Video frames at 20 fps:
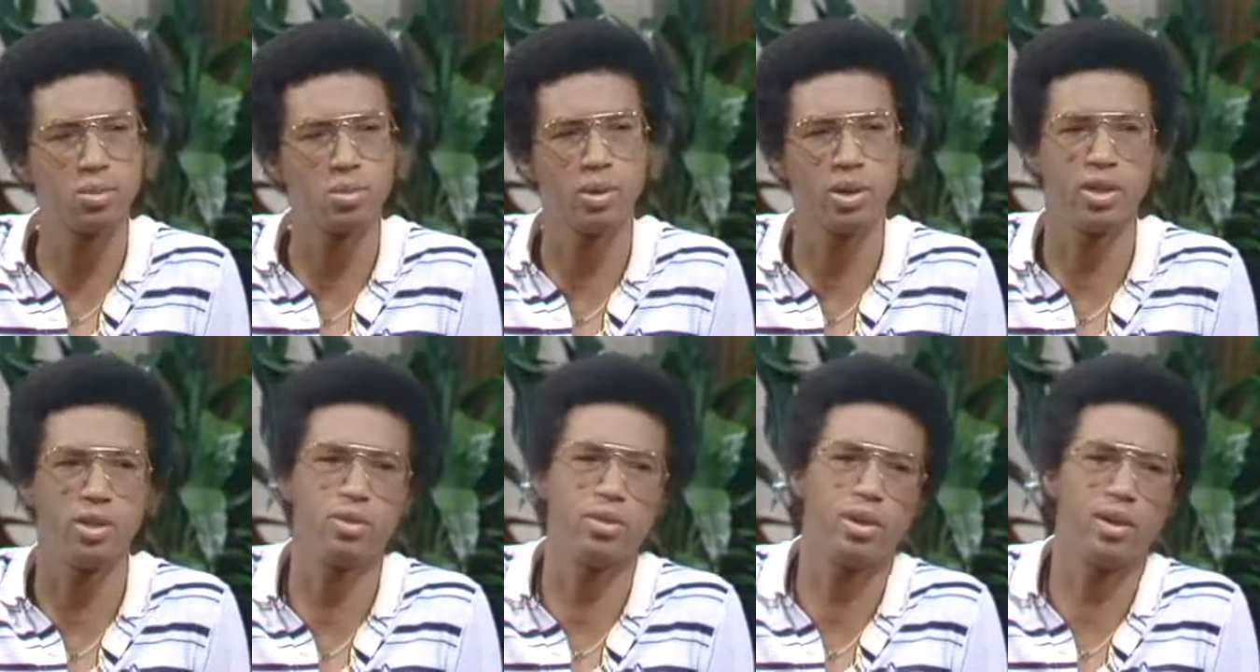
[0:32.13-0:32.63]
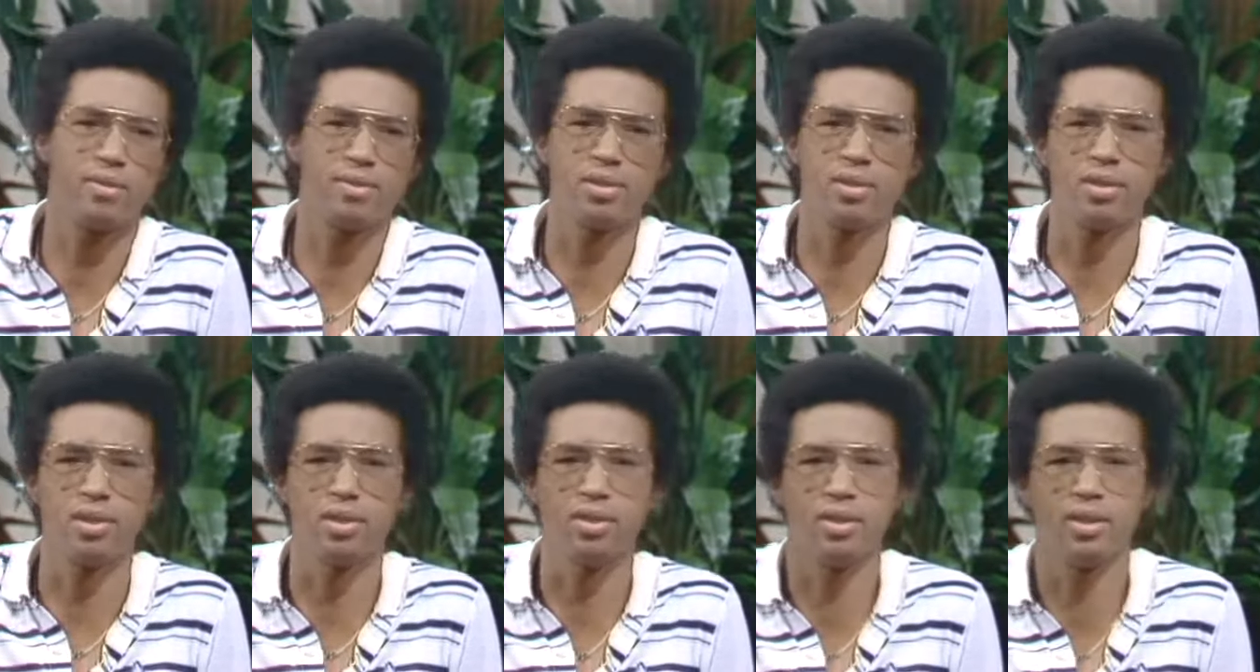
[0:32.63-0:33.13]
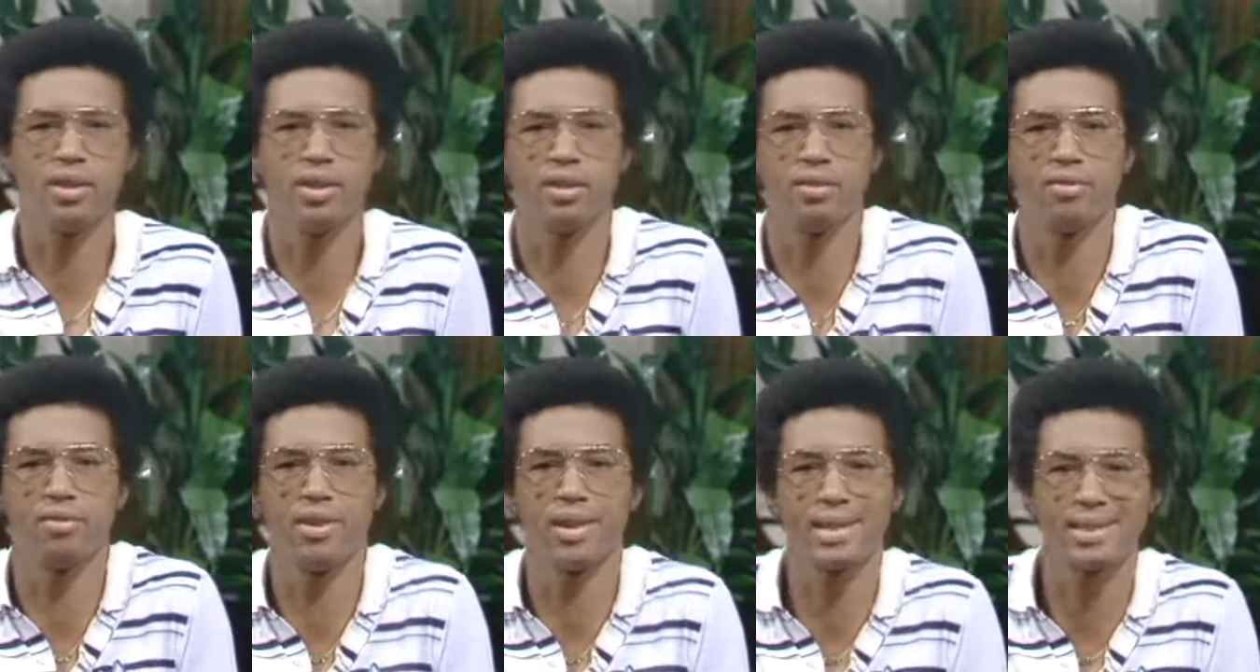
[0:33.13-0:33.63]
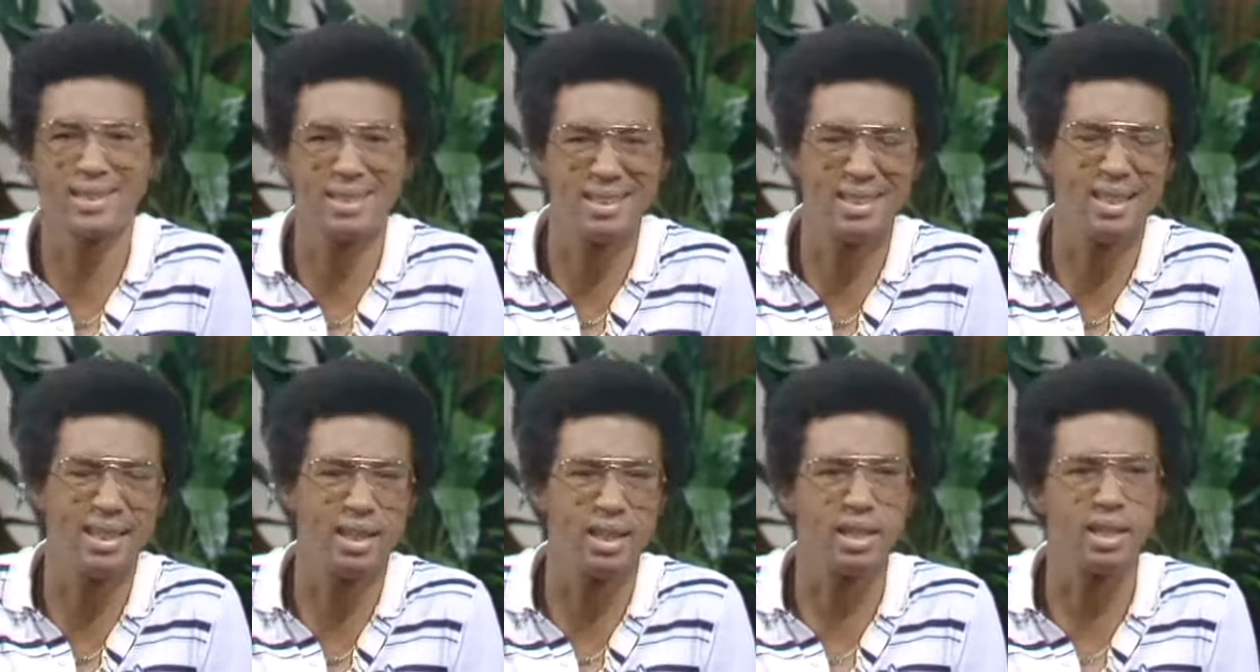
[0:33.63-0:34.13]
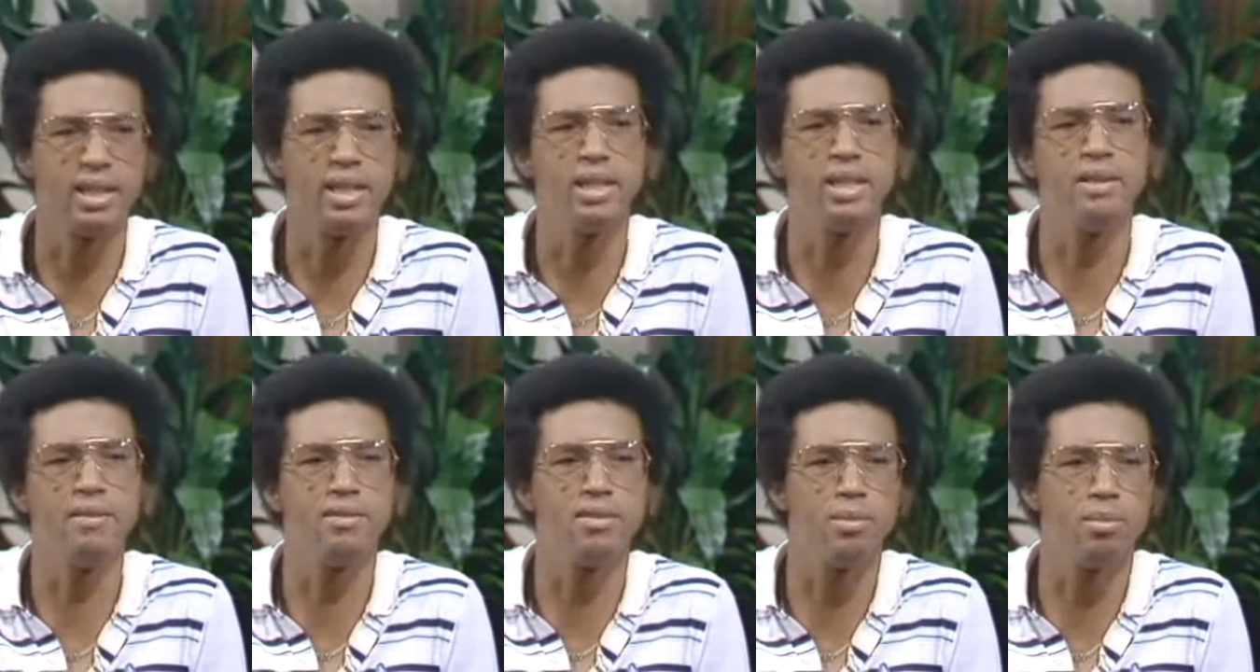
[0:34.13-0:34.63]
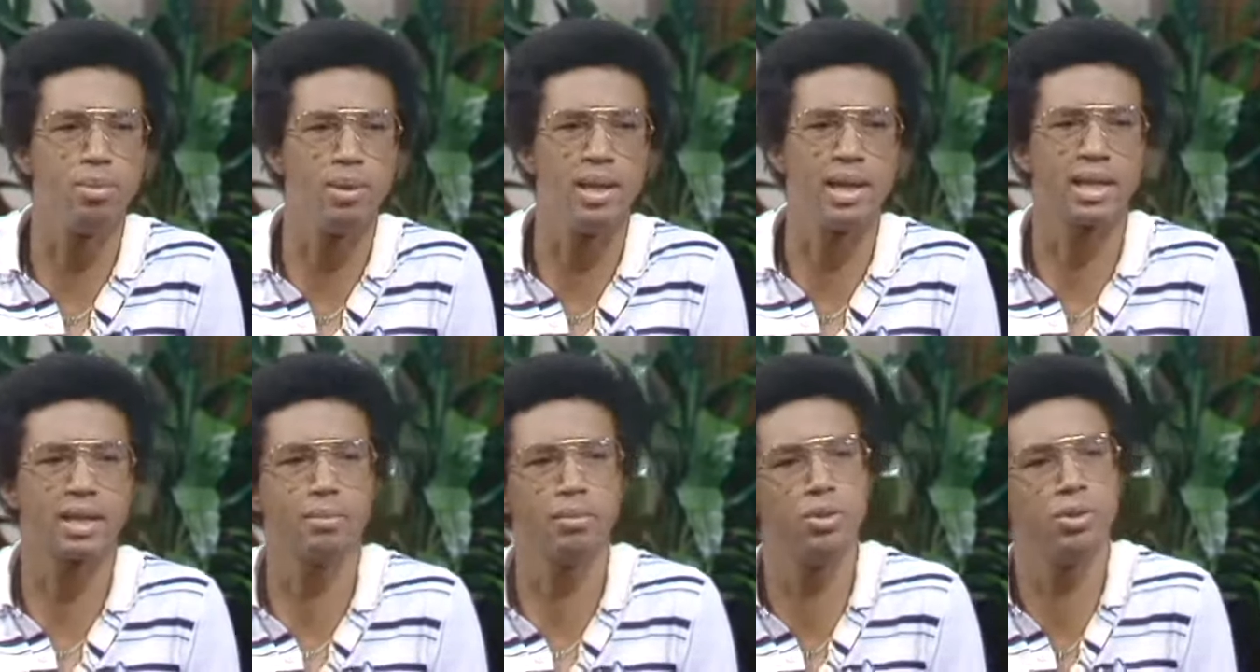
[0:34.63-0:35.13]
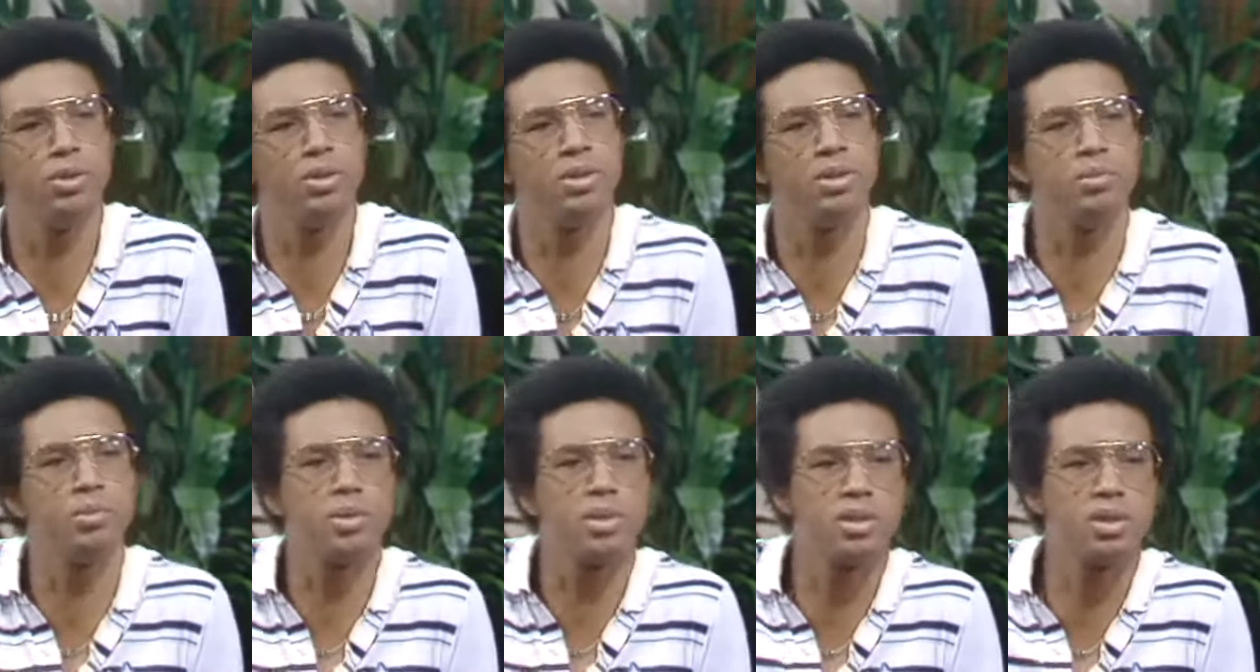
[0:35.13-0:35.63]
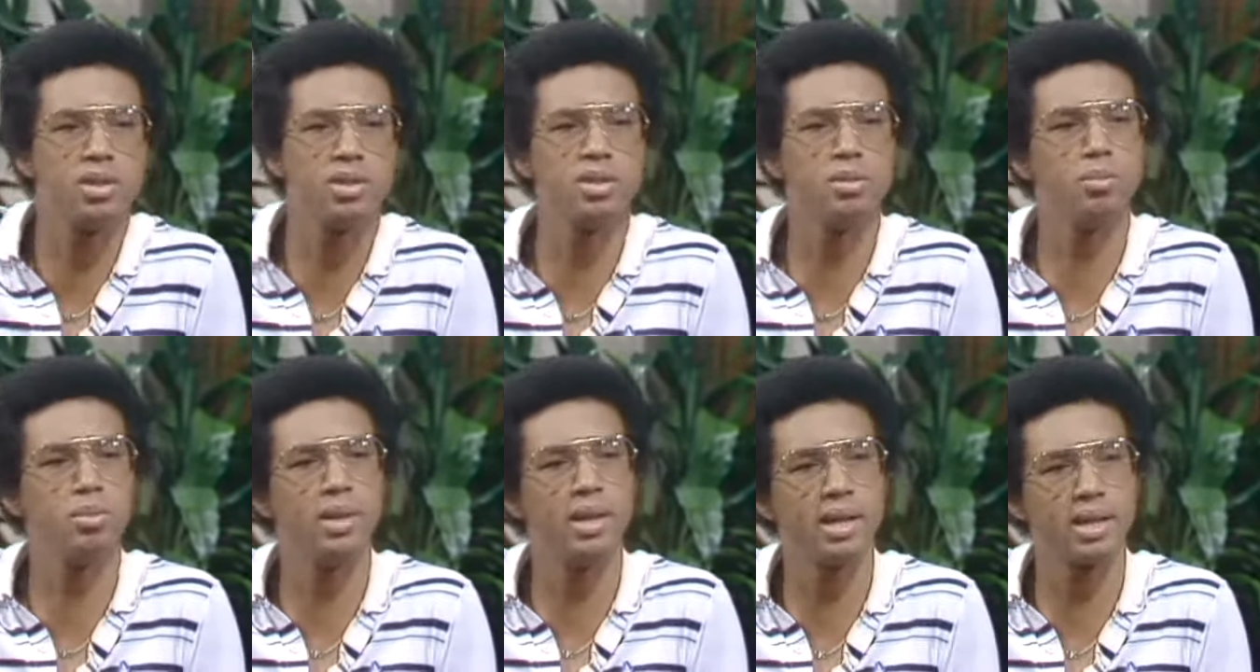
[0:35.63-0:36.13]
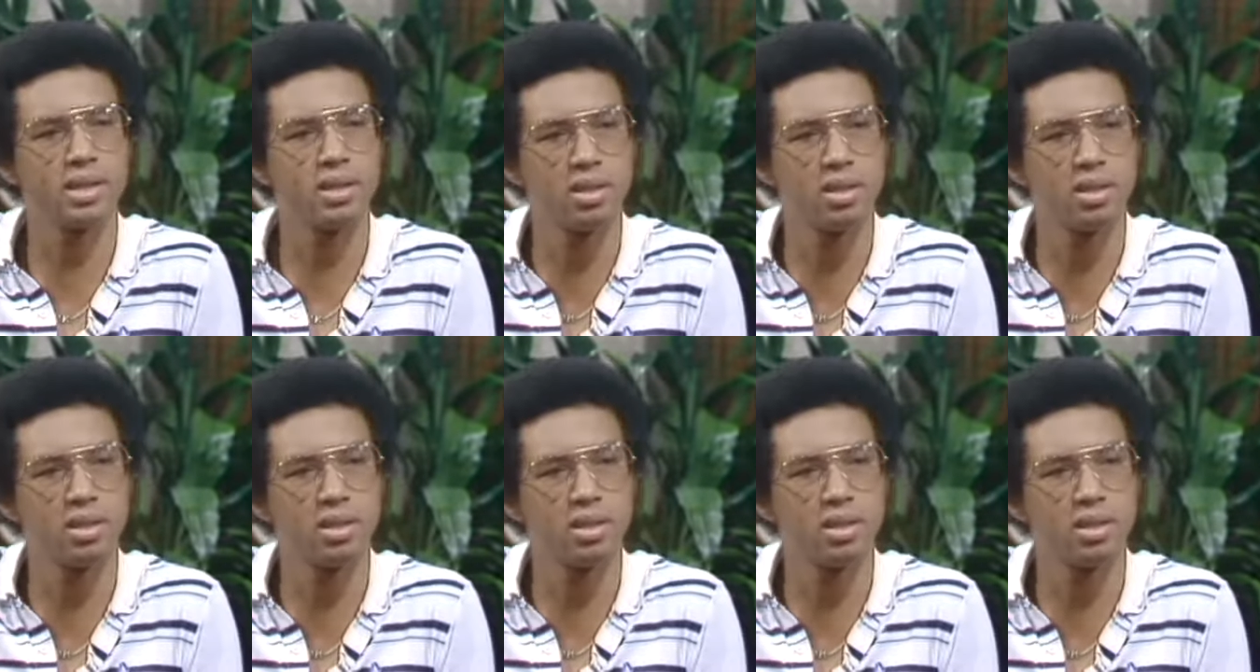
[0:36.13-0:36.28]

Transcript: player, you have to, in, in, effect today, leave the black community because the, black,